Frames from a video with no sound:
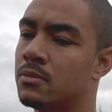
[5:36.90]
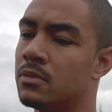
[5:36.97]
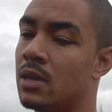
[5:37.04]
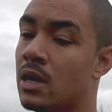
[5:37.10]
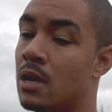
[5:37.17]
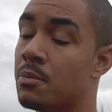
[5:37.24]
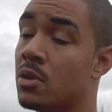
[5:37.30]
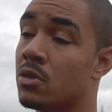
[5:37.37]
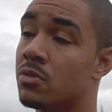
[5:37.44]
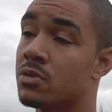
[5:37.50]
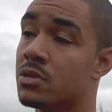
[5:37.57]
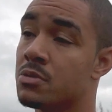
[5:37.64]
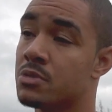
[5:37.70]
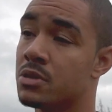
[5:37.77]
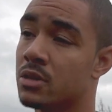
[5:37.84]
they gave me a good
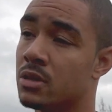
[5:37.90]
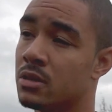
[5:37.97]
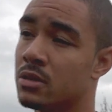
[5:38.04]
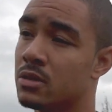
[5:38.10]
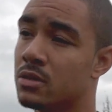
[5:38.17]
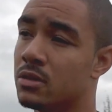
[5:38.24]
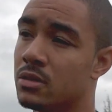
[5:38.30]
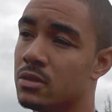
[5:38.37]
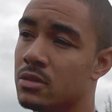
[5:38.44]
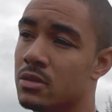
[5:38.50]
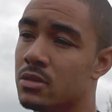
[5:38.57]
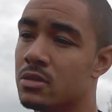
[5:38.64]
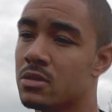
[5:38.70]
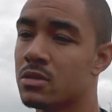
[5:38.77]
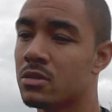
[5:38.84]
reception then.
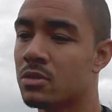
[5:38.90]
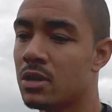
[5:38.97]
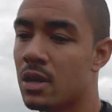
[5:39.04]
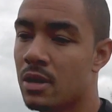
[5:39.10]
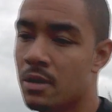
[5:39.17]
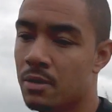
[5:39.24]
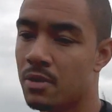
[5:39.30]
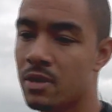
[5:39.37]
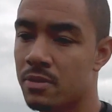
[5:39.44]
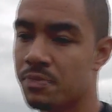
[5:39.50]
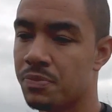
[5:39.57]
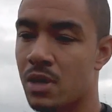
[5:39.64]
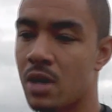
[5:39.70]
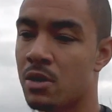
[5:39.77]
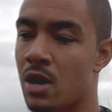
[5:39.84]
So yeah,
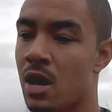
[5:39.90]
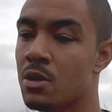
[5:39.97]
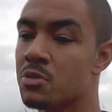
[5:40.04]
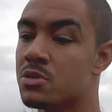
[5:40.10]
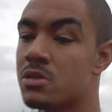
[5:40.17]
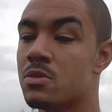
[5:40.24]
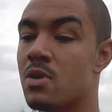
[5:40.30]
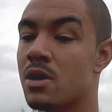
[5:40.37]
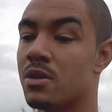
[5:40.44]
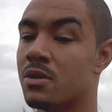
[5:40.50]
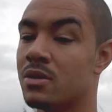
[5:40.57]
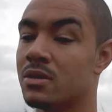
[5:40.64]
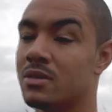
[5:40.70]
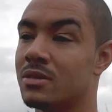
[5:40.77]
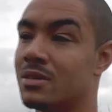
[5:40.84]
I don't see why
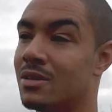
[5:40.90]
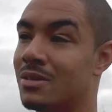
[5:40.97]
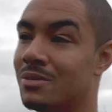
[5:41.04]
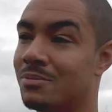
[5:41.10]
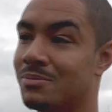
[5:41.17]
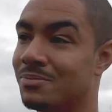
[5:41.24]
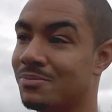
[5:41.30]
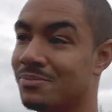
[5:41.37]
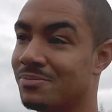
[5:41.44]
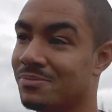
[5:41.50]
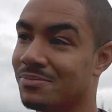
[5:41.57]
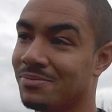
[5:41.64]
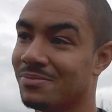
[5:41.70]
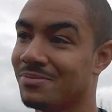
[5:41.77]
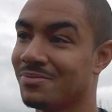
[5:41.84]
not.
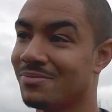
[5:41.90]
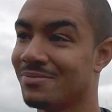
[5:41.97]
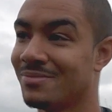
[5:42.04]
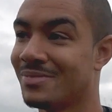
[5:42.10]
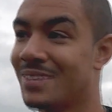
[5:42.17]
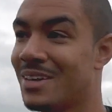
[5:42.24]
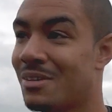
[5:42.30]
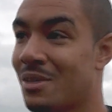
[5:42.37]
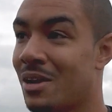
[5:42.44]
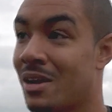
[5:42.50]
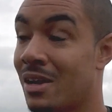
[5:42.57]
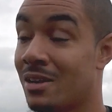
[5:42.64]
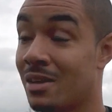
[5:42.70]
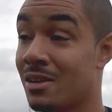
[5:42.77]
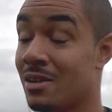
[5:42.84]

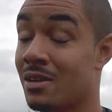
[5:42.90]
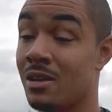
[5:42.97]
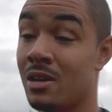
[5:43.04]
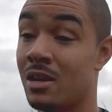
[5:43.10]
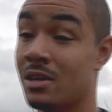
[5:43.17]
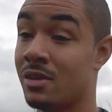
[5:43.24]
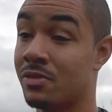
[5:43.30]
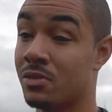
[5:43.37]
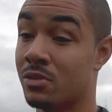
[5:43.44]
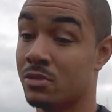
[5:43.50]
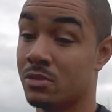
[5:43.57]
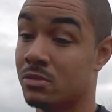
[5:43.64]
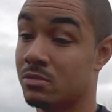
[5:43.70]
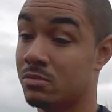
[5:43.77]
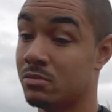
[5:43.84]
I left
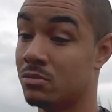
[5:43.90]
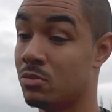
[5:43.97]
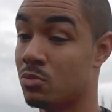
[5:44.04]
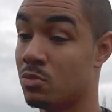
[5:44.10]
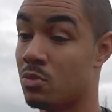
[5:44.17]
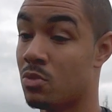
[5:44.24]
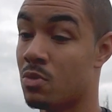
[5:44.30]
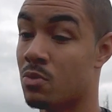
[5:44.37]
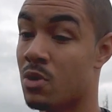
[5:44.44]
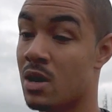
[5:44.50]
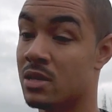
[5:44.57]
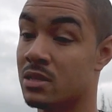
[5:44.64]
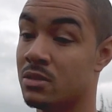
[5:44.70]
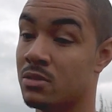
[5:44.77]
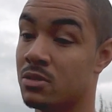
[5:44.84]
on what
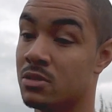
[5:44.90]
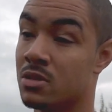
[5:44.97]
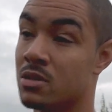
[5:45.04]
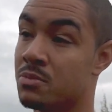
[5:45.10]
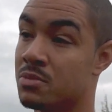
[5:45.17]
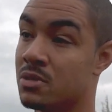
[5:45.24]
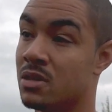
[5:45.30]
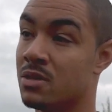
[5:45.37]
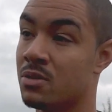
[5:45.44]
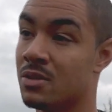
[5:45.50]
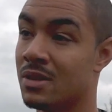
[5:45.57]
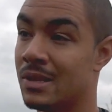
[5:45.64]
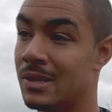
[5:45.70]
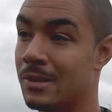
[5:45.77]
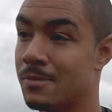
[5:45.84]
I deemed good terms, and they
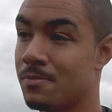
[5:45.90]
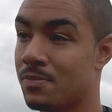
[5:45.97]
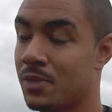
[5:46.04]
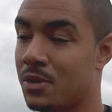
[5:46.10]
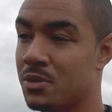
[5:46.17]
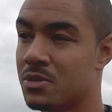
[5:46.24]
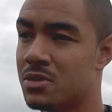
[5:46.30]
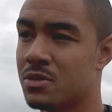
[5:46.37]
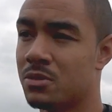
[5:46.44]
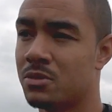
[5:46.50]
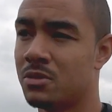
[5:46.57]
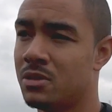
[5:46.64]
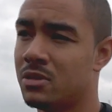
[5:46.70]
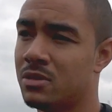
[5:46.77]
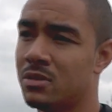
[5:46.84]
were
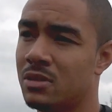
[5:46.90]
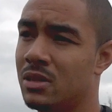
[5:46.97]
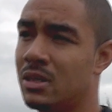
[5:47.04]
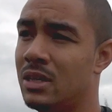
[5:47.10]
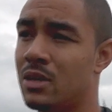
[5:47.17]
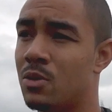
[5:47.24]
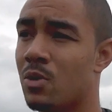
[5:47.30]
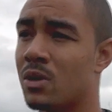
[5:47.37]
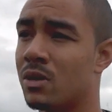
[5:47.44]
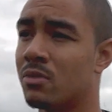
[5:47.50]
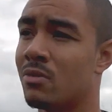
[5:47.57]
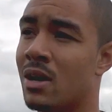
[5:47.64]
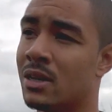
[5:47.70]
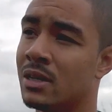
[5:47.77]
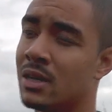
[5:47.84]
still League One
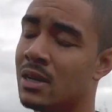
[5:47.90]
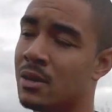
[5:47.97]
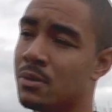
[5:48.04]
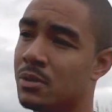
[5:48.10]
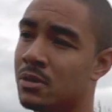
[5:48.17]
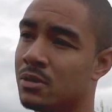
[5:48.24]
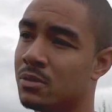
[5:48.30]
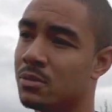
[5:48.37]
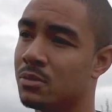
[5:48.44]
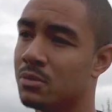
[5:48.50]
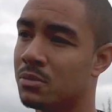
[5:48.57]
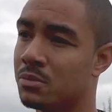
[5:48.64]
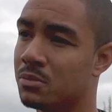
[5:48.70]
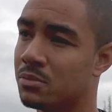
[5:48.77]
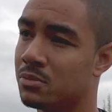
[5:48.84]
and riding high
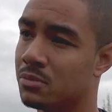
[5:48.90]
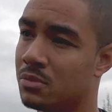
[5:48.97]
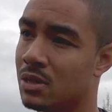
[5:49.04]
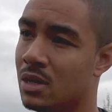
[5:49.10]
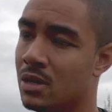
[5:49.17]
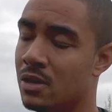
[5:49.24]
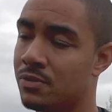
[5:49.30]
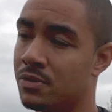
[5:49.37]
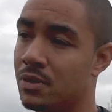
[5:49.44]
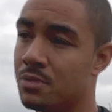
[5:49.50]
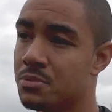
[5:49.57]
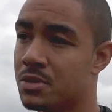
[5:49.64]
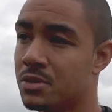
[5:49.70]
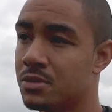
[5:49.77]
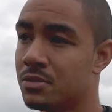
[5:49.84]
when I left
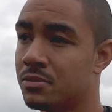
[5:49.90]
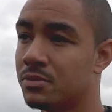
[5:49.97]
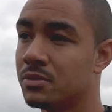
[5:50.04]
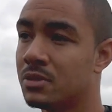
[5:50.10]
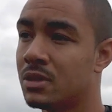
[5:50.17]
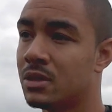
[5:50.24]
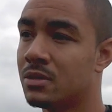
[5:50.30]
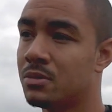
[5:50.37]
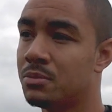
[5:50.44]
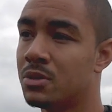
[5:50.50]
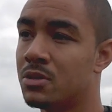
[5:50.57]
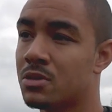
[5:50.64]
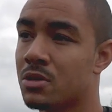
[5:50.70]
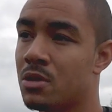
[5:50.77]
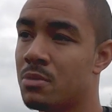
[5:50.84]
them. So yeah, it'd be
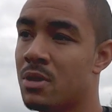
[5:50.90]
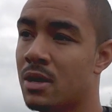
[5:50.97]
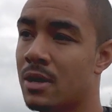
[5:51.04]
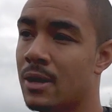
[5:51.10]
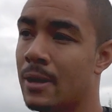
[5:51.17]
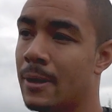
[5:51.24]
good to go back.